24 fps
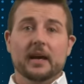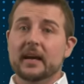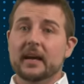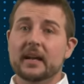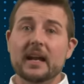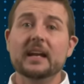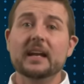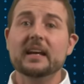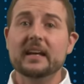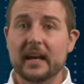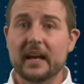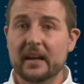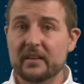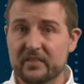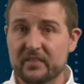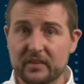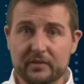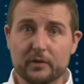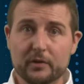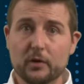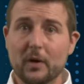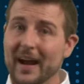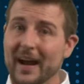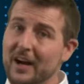In any case,
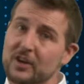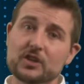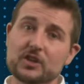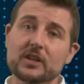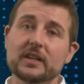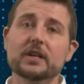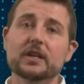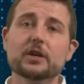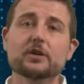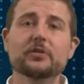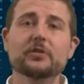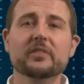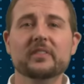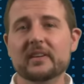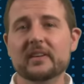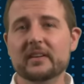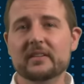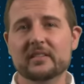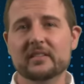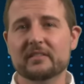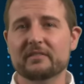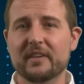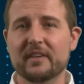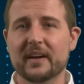if you actually use
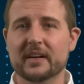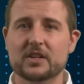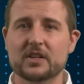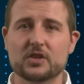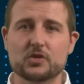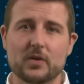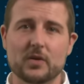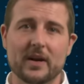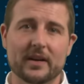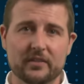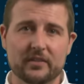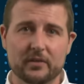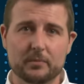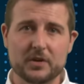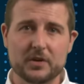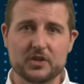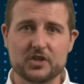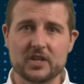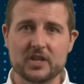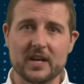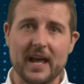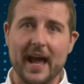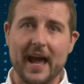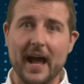these infected
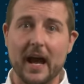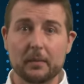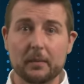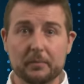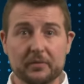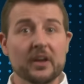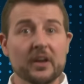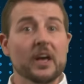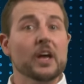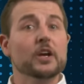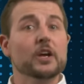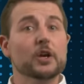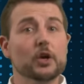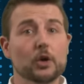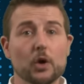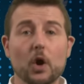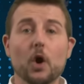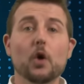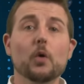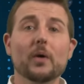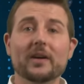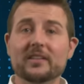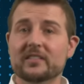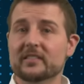Transmission apps, your
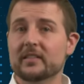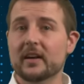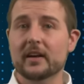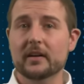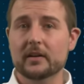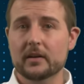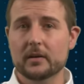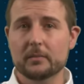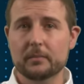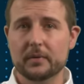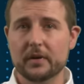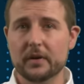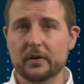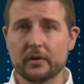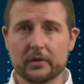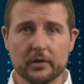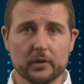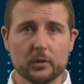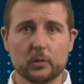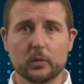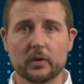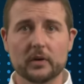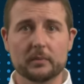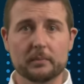O S ten
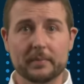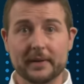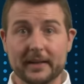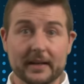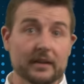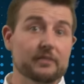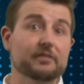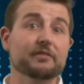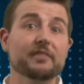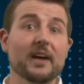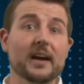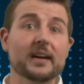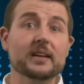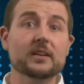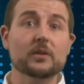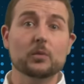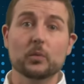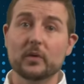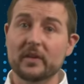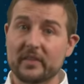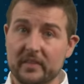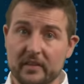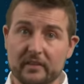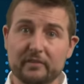computer would be infected
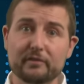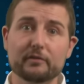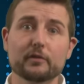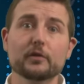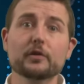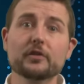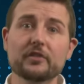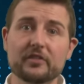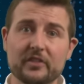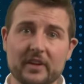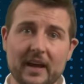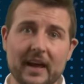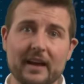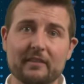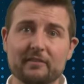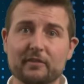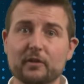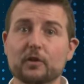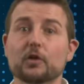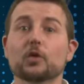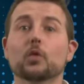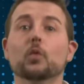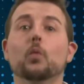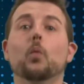with the first
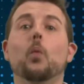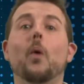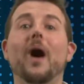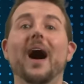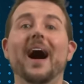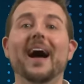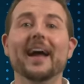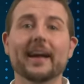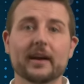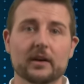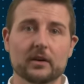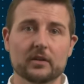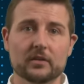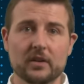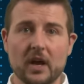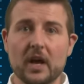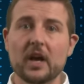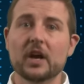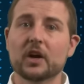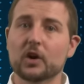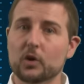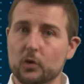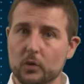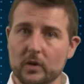ever wild
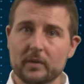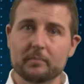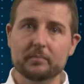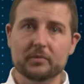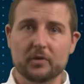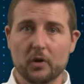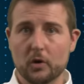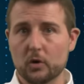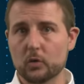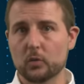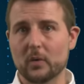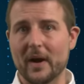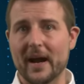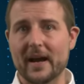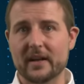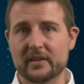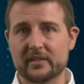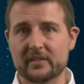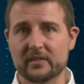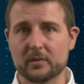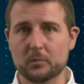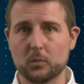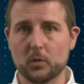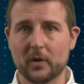crypto
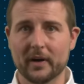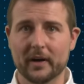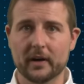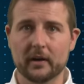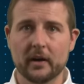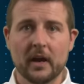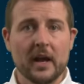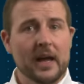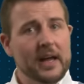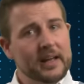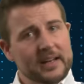ransomware.